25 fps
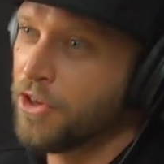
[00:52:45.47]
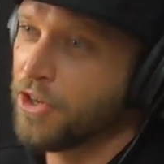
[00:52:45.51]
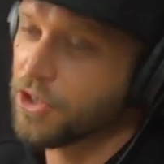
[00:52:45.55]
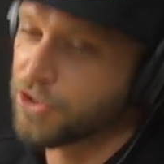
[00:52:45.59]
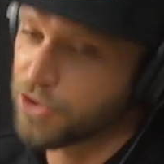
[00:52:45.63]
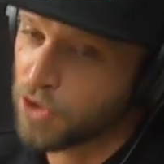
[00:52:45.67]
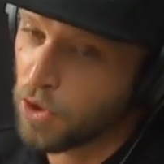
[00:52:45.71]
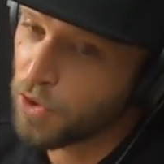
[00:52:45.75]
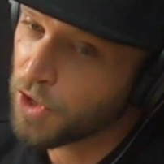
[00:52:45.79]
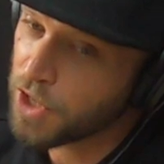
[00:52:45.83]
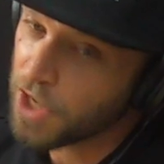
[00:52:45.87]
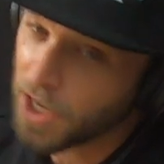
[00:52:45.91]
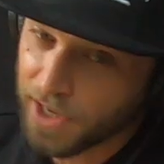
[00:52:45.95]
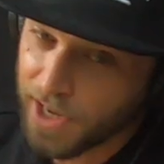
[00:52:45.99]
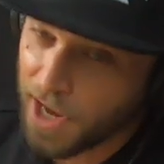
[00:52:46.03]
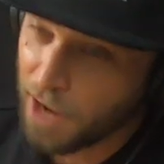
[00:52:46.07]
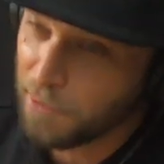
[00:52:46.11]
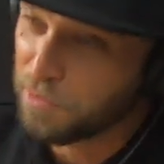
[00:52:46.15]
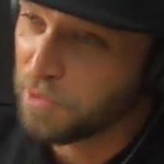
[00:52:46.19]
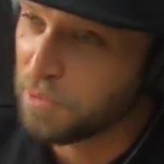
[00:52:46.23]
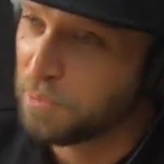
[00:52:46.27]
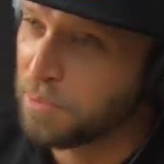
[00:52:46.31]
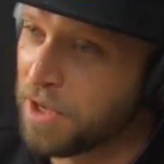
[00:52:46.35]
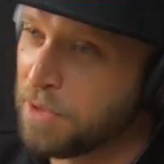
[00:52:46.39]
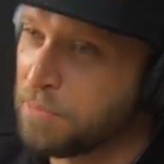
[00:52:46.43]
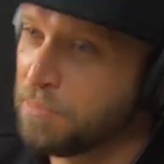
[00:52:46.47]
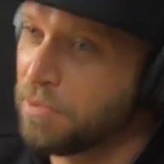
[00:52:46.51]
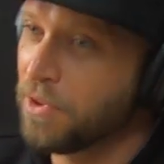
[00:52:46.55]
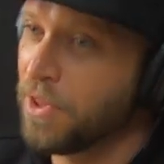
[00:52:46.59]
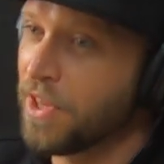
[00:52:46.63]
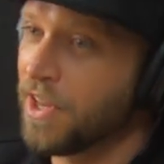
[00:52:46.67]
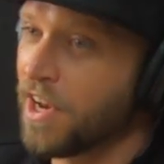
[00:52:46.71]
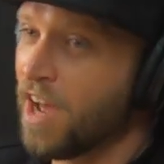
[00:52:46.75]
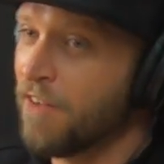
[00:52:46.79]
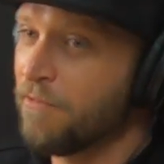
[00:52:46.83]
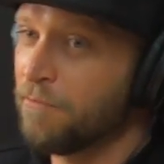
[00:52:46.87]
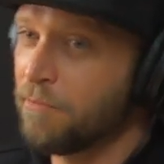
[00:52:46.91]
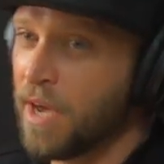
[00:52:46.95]
And there's only a couple people
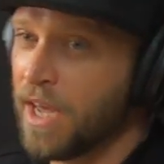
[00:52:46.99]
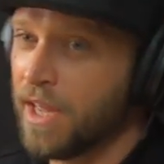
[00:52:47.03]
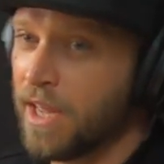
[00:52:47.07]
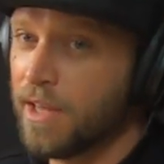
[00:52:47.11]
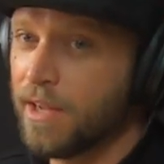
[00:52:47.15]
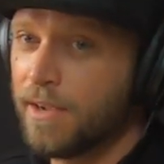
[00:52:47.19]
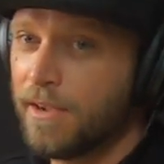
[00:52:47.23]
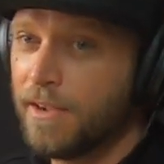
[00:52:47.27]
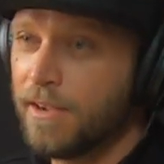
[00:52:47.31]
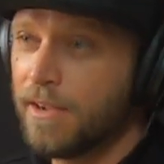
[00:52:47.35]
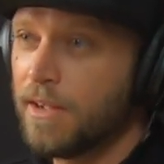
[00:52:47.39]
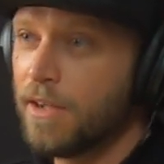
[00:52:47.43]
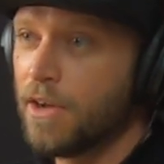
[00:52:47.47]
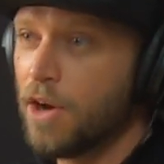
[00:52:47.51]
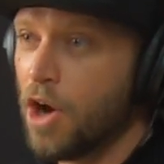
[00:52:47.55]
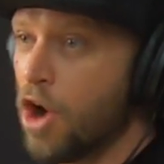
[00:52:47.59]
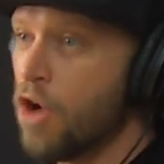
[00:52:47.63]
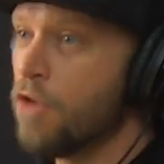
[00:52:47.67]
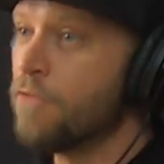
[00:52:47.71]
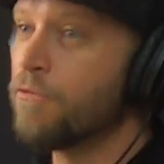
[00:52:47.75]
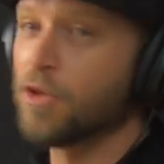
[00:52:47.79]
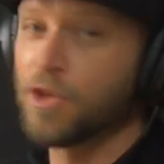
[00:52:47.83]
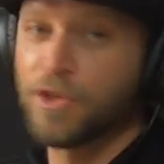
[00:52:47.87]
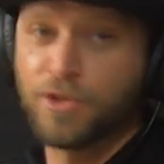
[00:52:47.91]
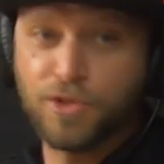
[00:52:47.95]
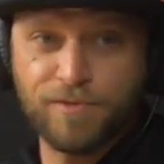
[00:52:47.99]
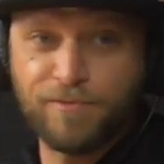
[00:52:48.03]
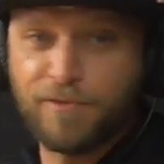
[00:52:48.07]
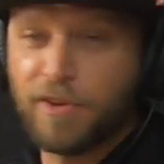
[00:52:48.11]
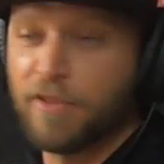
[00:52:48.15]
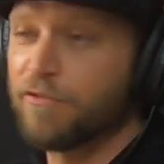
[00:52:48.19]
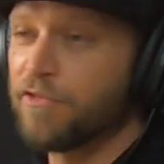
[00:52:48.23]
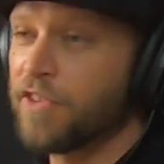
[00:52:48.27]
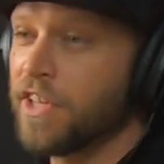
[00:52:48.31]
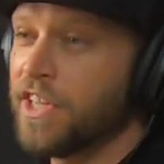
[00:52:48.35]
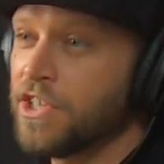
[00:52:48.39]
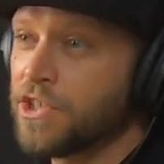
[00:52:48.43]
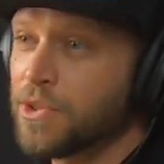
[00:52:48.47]
that I've met over
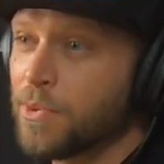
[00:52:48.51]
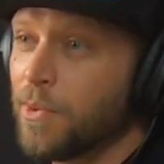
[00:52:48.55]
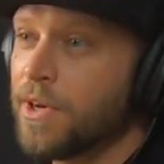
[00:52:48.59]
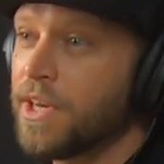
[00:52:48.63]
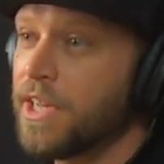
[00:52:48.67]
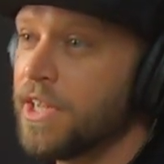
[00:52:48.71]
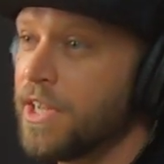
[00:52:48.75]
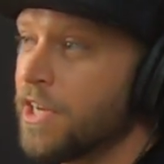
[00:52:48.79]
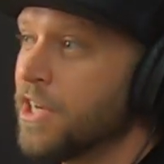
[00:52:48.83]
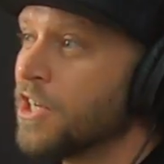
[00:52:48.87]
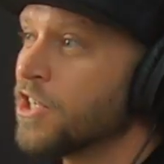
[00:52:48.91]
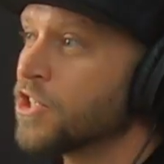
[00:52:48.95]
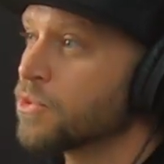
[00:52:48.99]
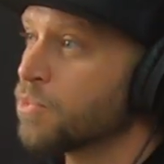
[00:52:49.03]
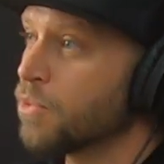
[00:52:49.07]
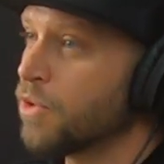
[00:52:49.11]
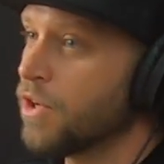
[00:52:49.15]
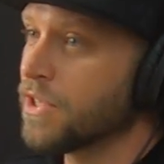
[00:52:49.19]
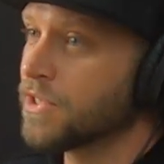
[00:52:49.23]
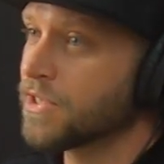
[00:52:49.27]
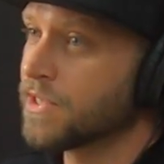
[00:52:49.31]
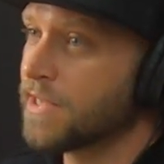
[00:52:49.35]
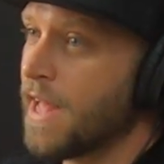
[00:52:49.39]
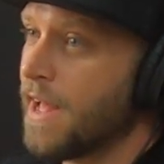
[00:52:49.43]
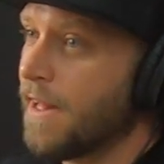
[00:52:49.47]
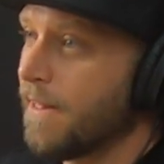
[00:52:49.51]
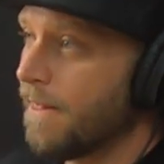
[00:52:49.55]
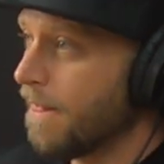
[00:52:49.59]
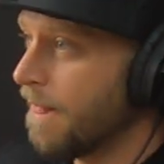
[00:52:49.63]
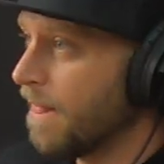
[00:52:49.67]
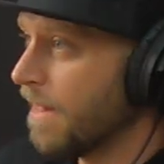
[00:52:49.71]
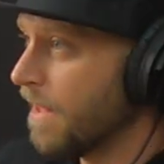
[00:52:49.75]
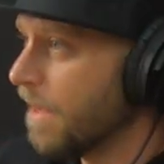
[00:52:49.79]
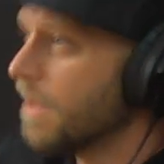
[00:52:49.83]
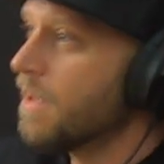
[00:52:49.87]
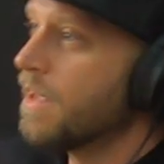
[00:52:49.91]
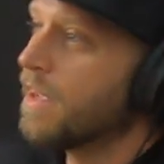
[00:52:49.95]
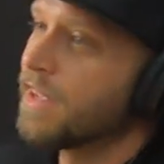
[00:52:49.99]
15, 20 years where it's that
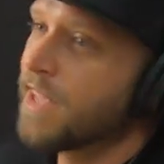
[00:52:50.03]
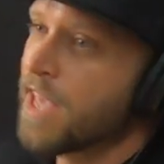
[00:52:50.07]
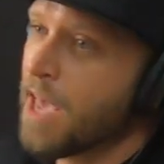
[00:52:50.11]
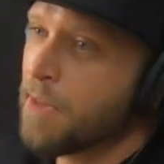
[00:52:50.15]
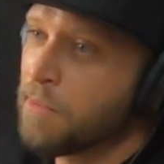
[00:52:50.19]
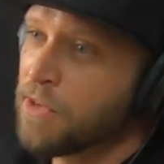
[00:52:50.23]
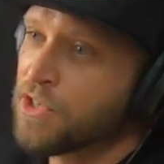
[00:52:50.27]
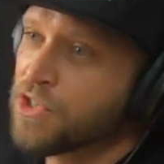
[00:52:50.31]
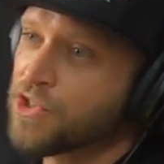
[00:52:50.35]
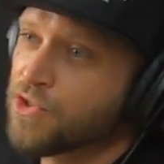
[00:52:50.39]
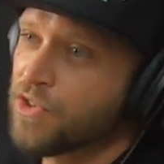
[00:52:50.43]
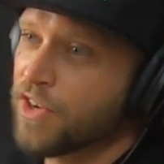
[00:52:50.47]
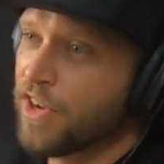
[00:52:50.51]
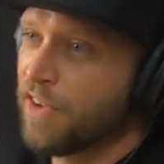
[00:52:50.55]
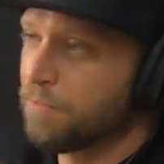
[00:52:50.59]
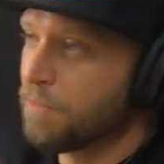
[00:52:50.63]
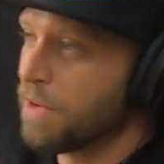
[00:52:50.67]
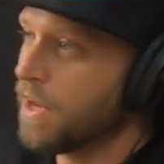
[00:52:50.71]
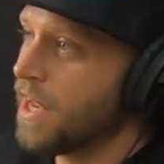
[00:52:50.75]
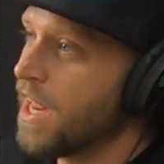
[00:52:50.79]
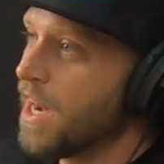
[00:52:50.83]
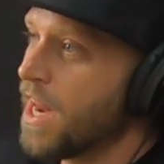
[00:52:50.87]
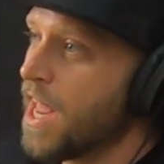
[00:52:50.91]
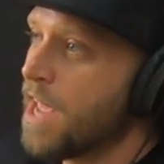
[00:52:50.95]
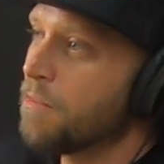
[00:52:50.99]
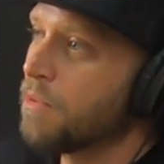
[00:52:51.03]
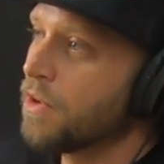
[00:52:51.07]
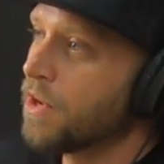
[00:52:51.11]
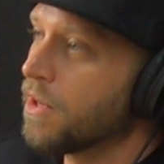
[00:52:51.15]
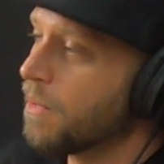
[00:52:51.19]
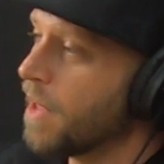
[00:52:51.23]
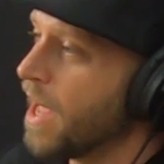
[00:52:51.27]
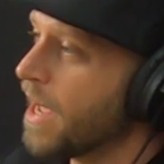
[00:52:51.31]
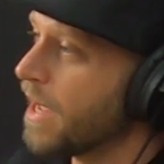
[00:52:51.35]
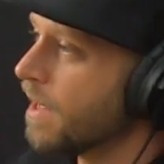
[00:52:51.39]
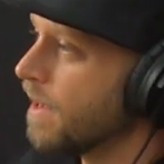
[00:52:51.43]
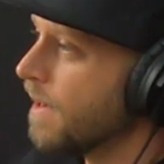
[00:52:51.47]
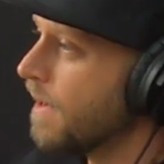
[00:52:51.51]
chemistry of being able to,
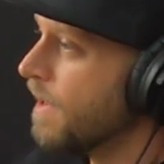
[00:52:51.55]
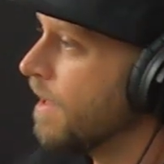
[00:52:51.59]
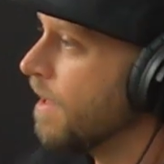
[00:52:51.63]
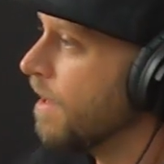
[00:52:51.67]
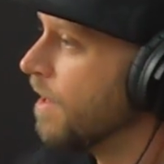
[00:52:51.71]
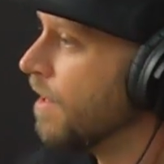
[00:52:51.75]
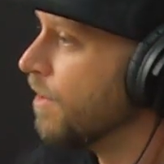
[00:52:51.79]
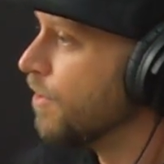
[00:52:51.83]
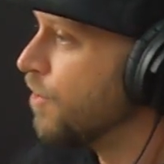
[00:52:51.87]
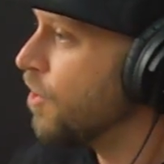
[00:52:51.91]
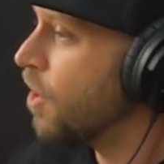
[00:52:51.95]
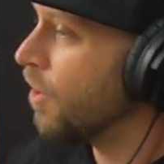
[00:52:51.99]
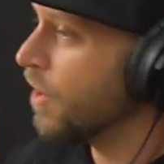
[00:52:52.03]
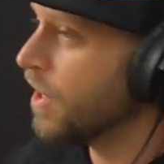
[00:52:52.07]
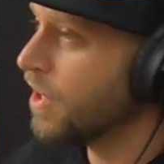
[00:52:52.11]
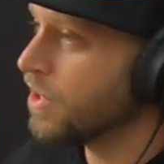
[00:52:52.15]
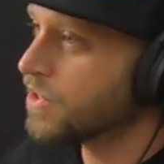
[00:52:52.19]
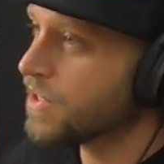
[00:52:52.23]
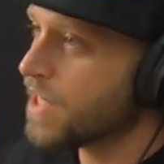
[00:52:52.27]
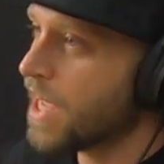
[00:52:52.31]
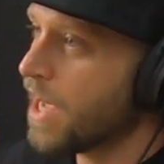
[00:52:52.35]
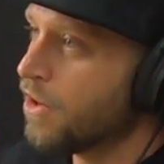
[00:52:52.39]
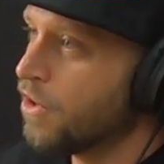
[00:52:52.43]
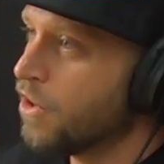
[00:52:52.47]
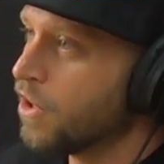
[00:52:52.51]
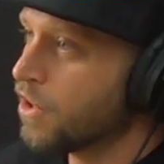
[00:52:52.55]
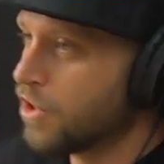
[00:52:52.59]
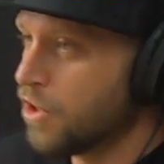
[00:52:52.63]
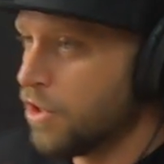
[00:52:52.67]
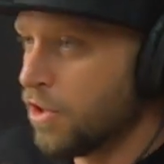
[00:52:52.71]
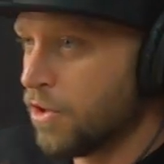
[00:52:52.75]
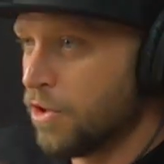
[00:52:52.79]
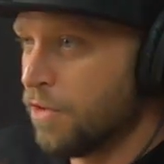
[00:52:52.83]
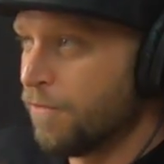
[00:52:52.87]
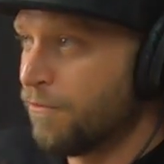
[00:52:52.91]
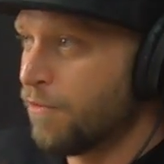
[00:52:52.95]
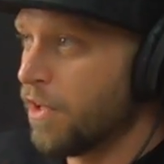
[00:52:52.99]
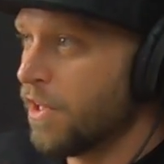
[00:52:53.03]
like, yo, here's that hook,
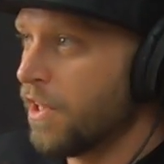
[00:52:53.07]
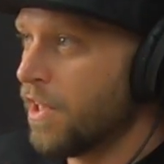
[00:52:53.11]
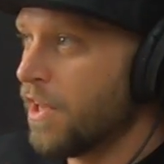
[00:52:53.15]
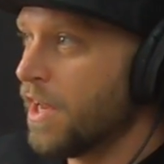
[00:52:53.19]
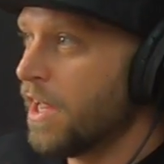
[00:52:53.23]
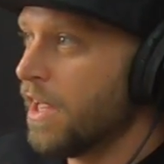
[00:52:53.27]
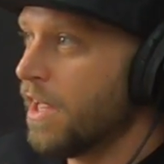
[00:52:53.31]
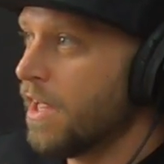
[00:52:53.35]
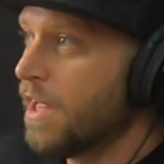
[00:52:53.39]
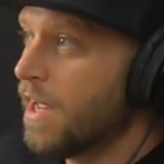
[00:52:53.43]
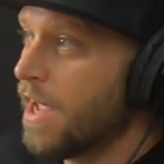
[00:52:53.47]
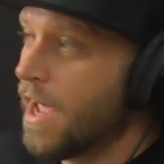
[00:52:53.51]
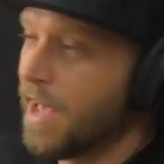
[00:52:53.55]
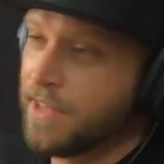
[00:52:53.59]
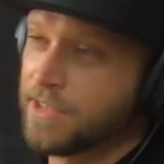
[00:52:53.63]
you, you feeling it?